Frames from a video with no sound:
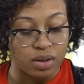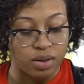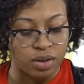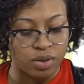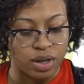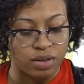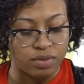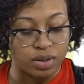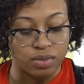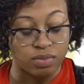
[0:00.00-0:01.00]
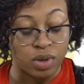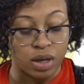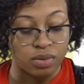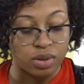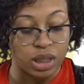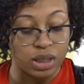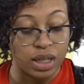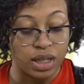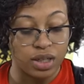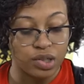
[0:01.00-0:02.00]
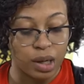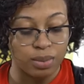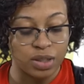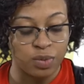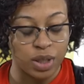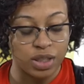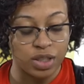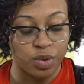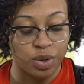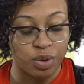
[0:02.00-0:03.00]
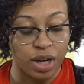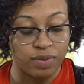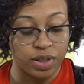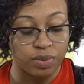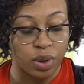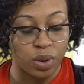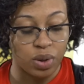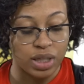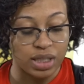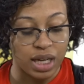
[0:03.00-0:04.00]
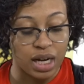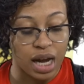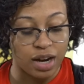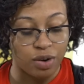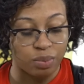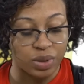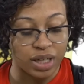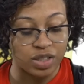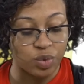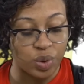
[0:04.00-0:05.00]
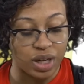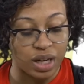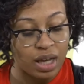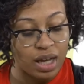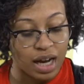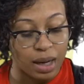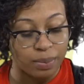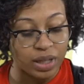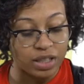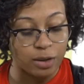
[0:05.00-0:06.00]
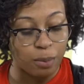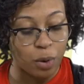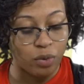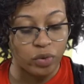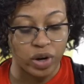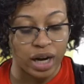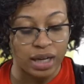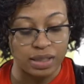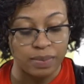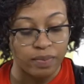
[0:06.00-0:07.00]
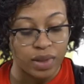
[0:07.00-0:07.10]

Then he dropped his voice into a gravely roll and said, "I don't play to win. I play to pulverize."